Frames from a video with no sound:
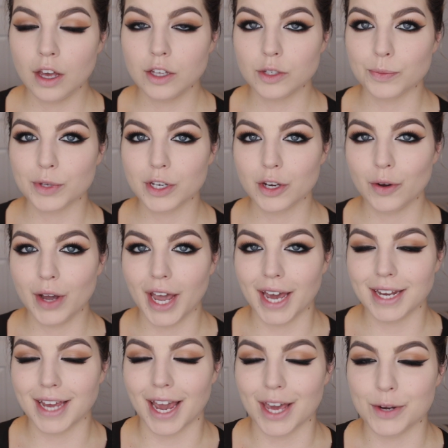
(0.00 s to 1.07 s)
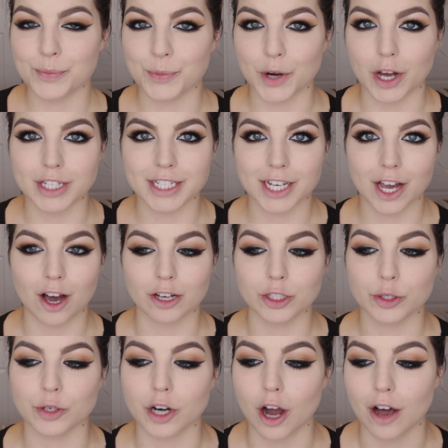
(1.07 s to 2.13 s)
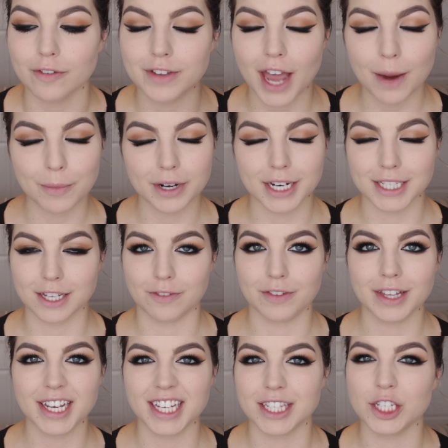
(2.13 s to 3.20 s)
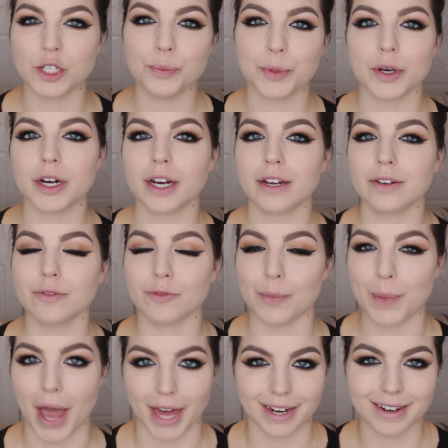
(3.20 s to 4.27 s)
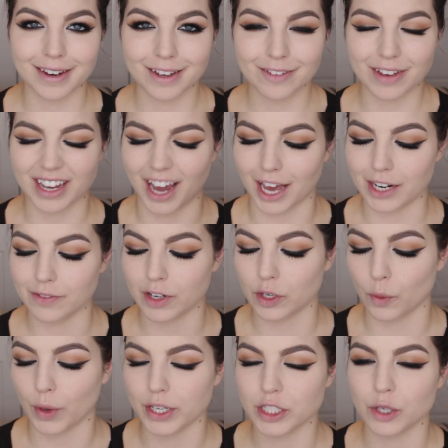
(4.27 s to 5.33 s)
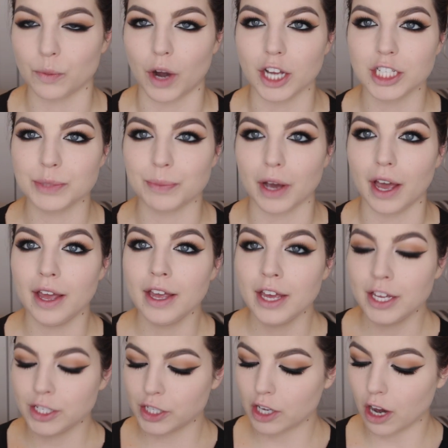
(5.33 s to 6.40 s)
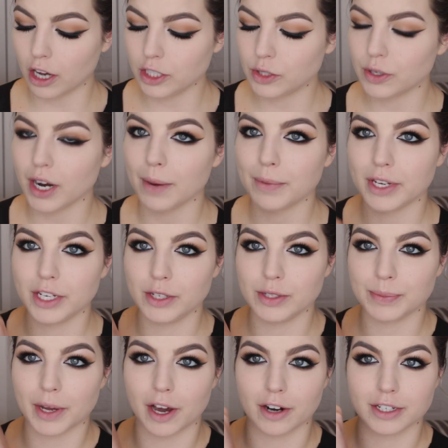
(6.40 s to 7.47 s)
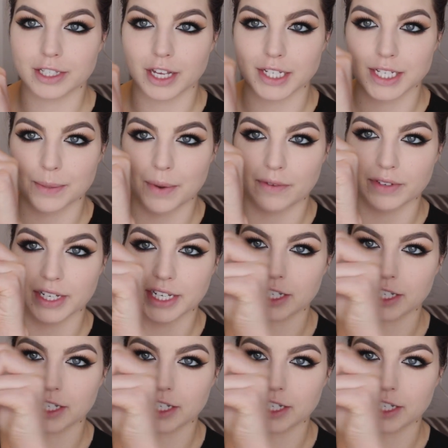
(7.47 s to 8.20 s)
So I'm gonna go ahead and bronze and contour off camera because I feel like it's super repetitive and kind of annoying to watch. But to contour, I'm gonna use my Anastasia Beverly